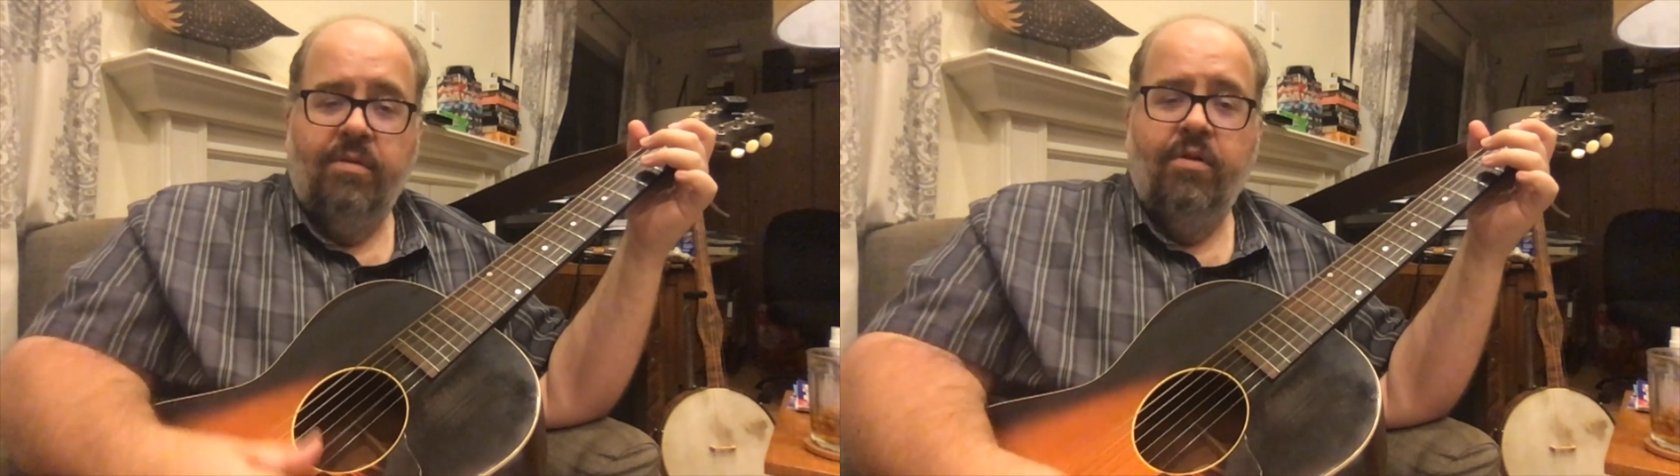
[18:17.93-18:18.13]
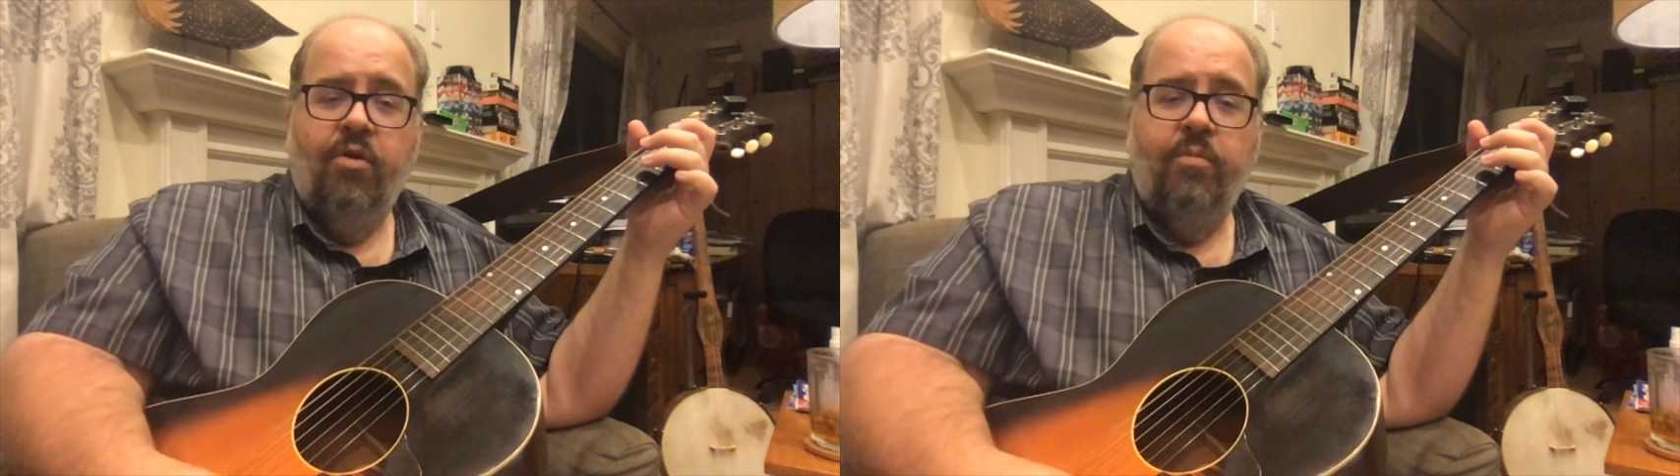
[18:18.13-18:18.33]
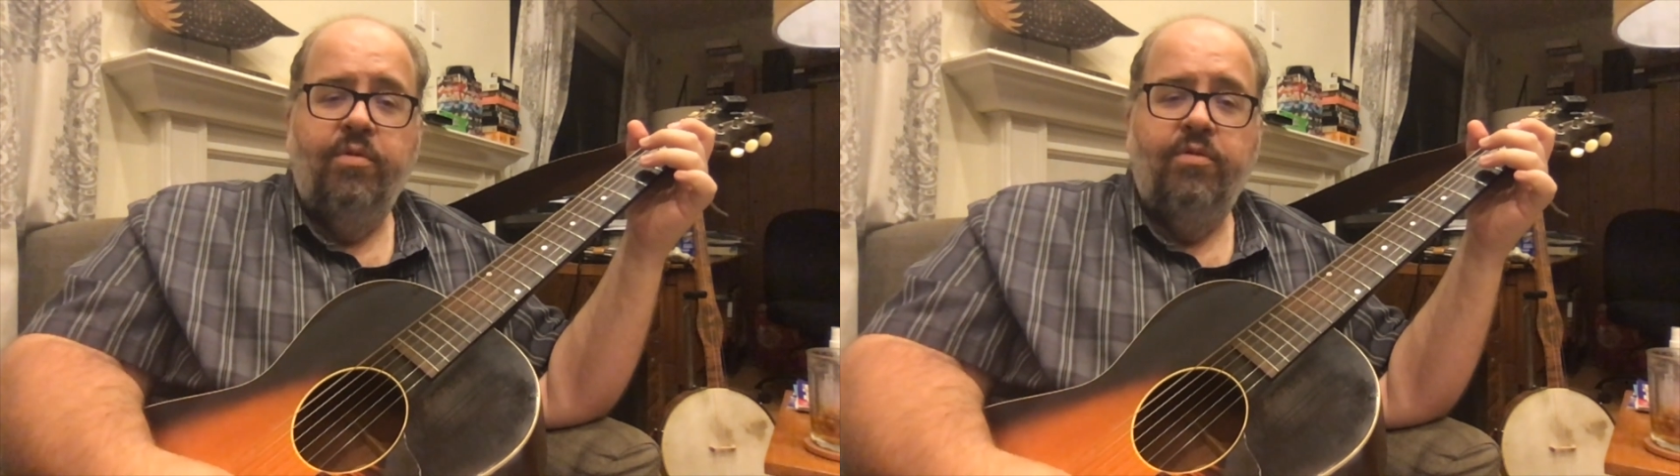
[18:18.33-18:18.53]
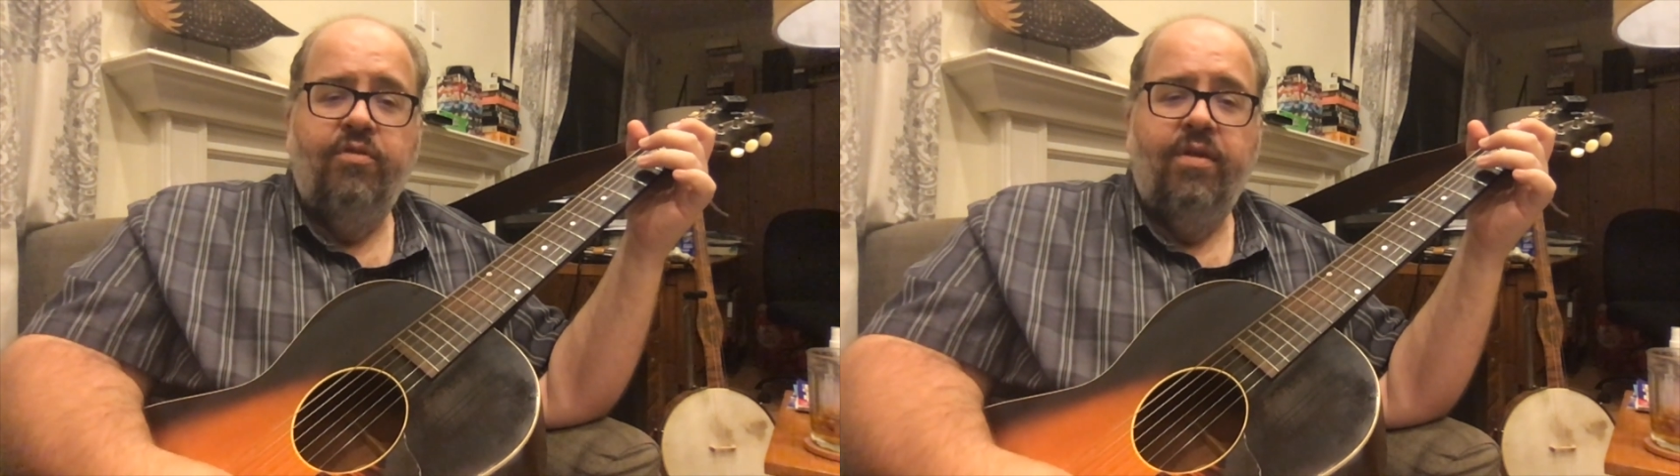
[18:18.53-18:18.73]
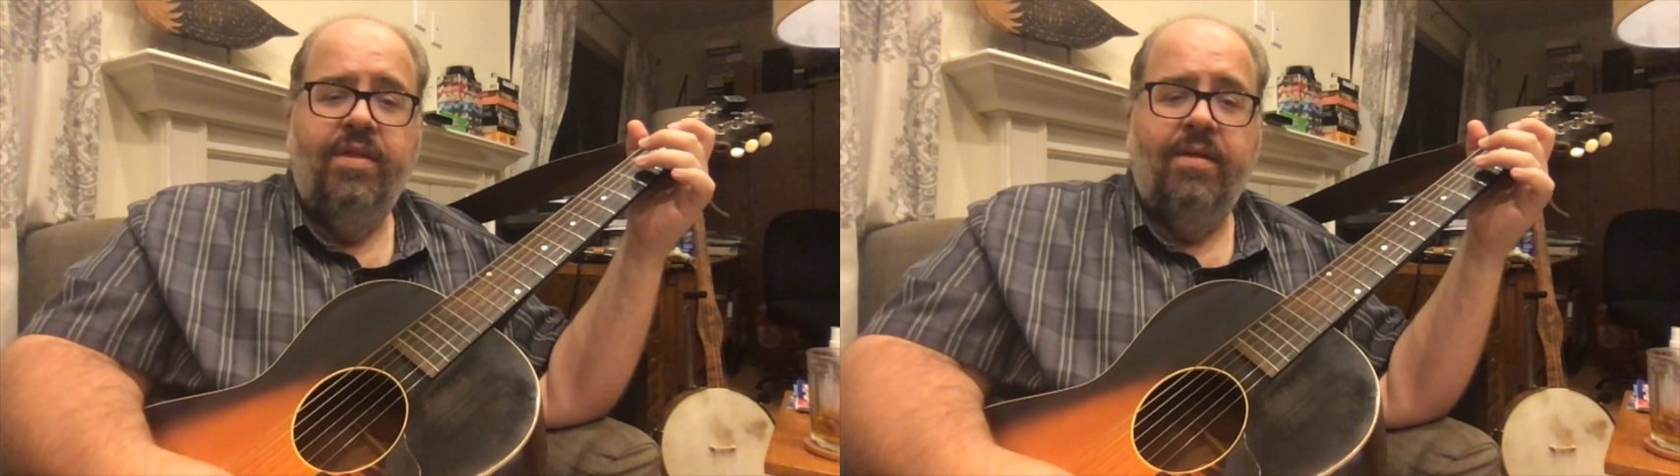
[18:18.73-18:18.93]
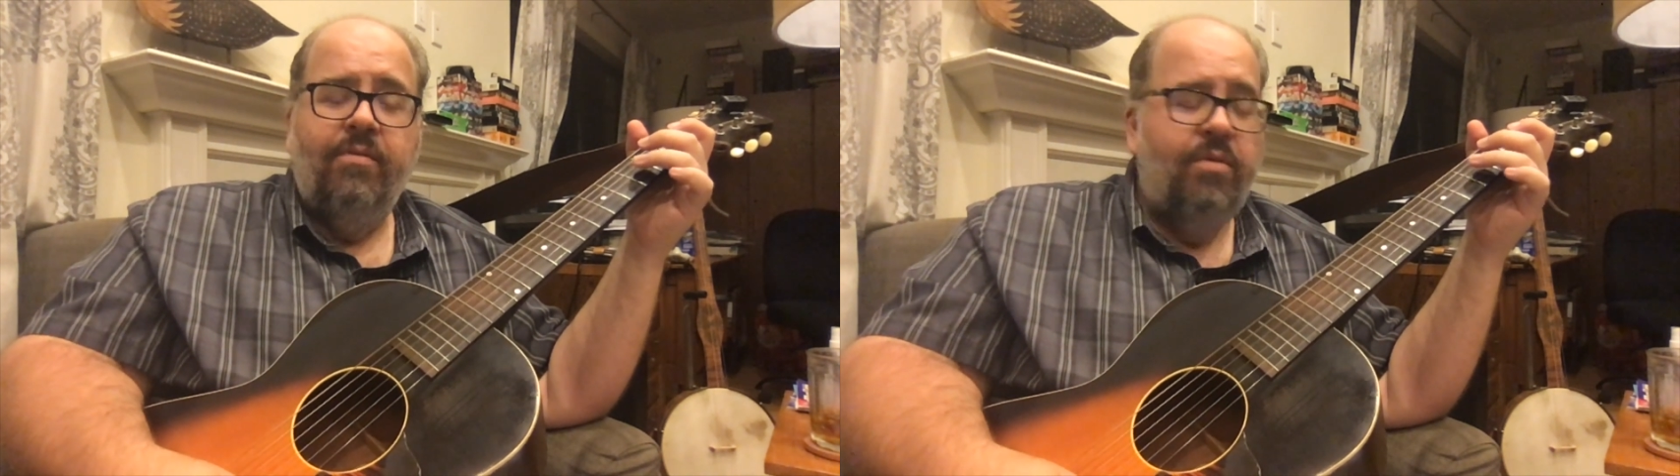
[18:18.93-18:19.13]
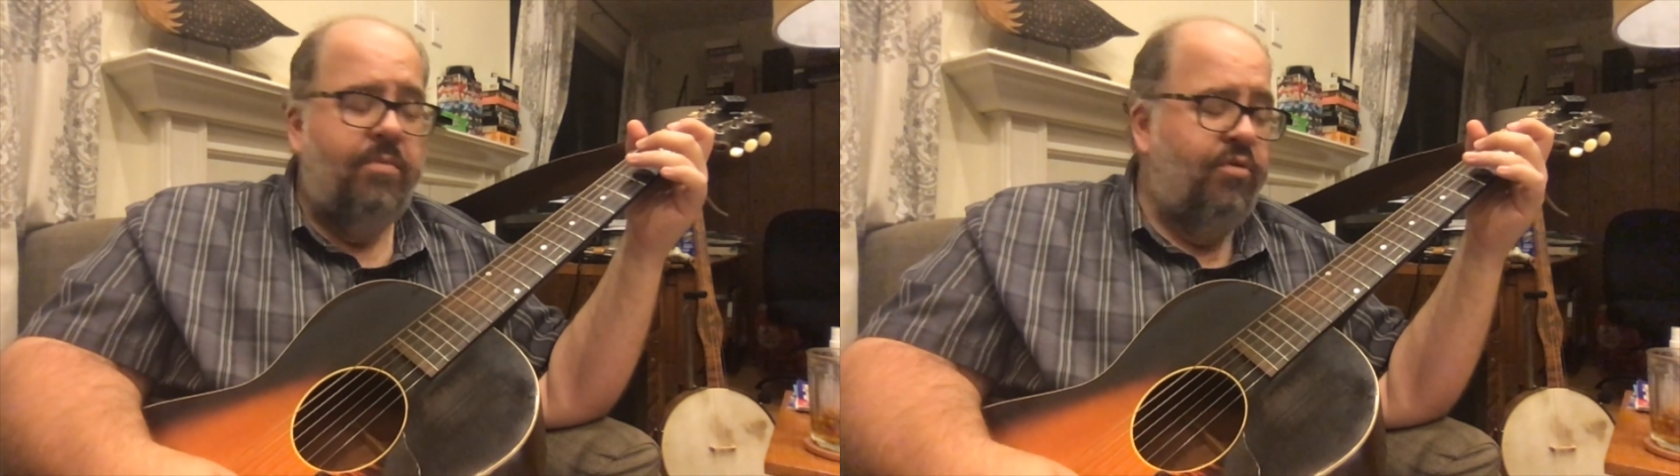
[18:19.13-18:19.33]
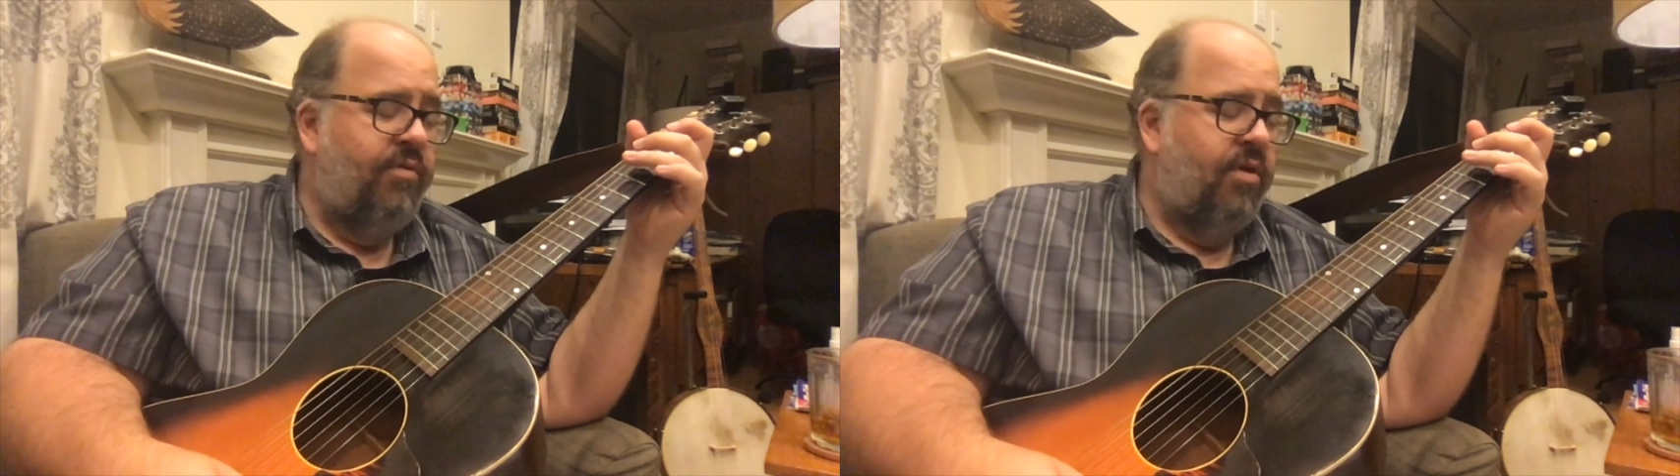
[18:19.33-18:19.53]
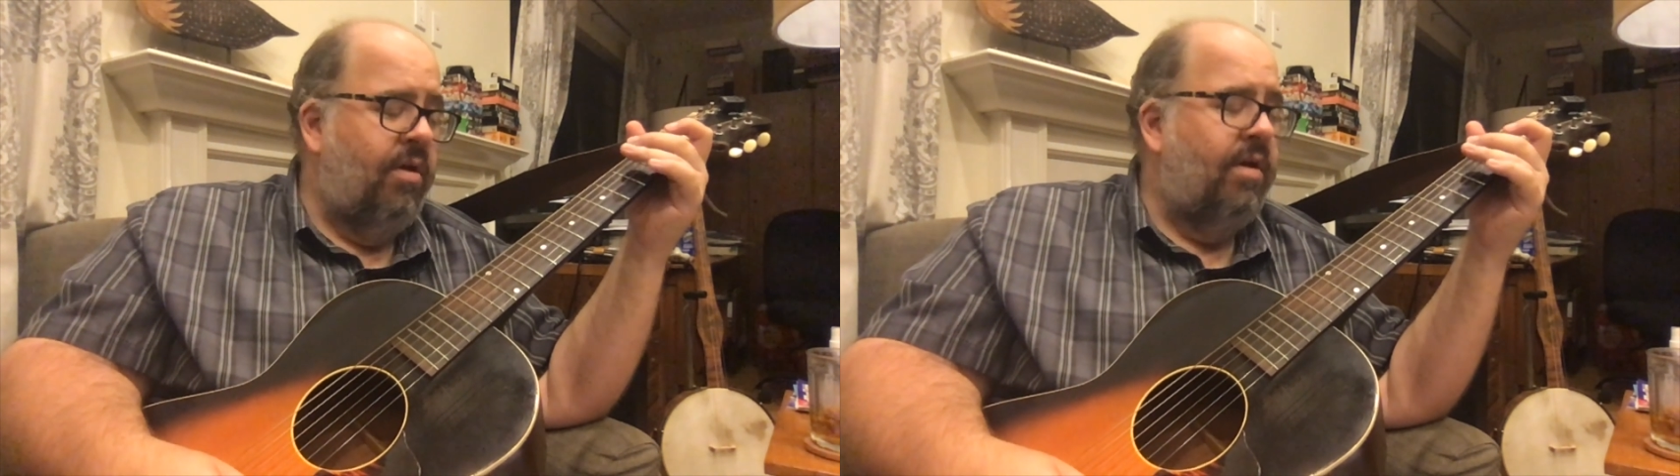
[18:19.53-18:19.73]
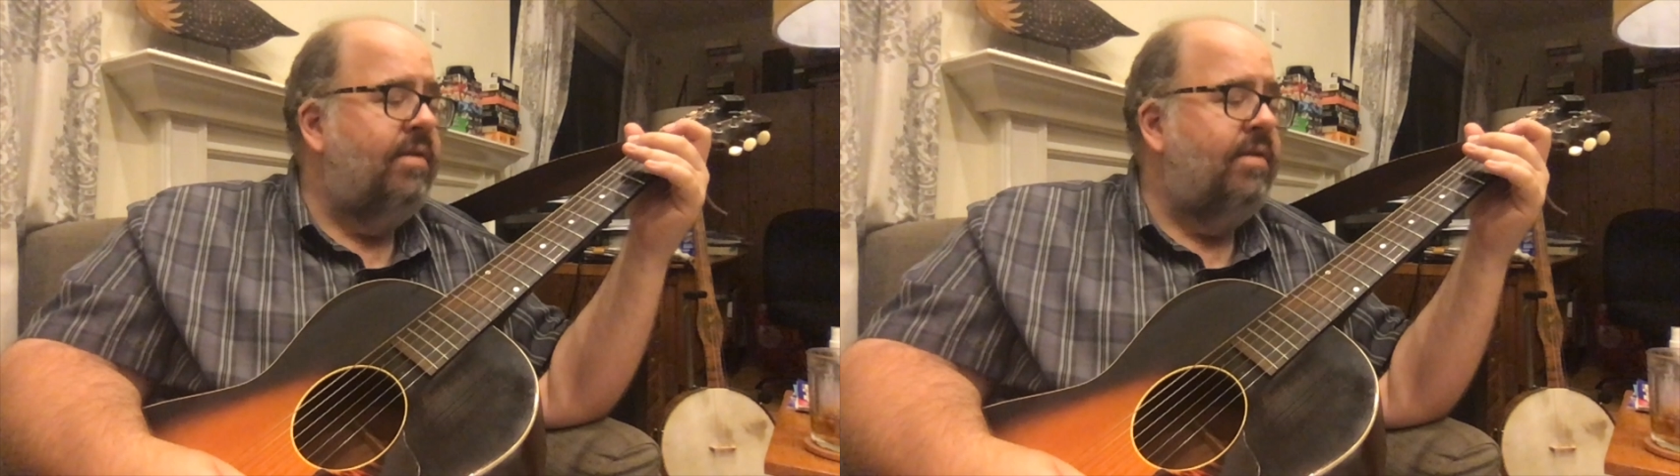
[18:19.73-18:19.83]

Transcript: hope you enjoy that. And we'll move on